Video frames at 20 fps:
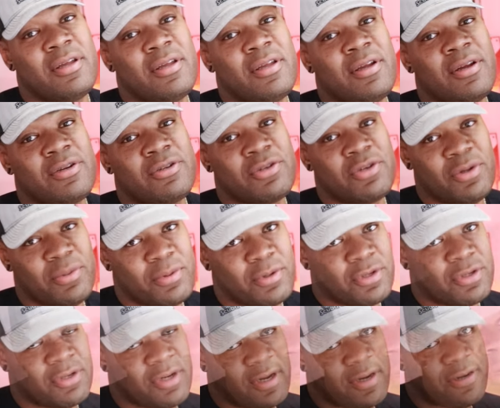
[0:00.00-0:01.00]
your scuba
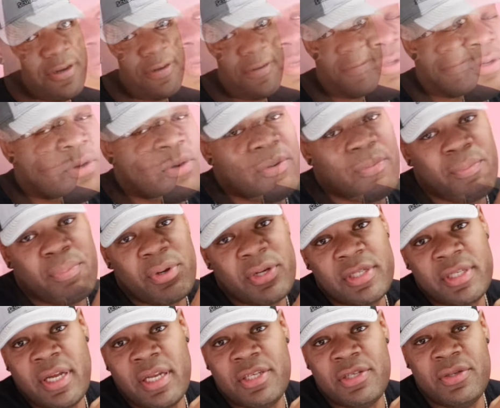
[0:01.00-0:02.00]
instructor. So
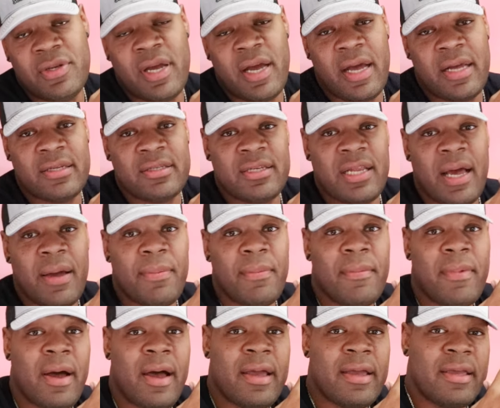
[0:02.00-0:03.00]
appreciate you guys stopping
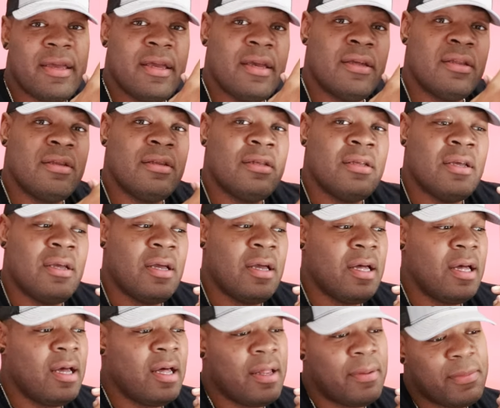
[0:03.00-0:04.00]
by again.
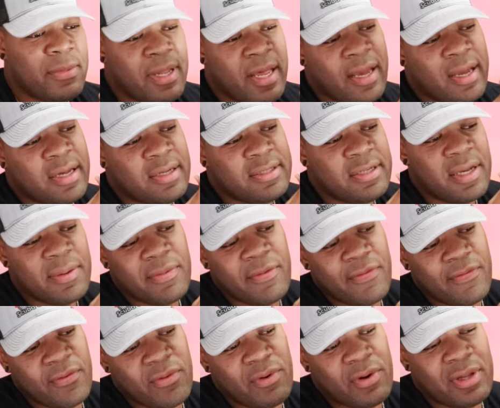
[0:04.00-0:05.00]
Um, like I said
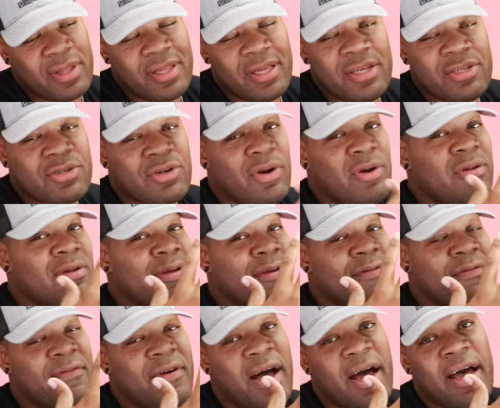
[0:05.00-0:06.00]
before, these are only
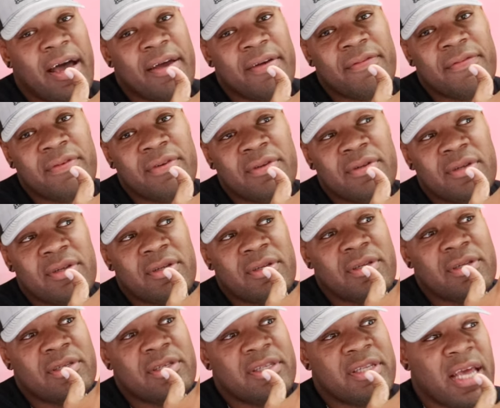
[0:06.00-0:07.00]
five
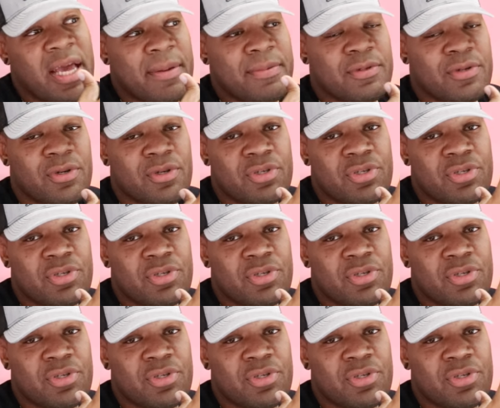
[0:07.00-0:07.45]
steps or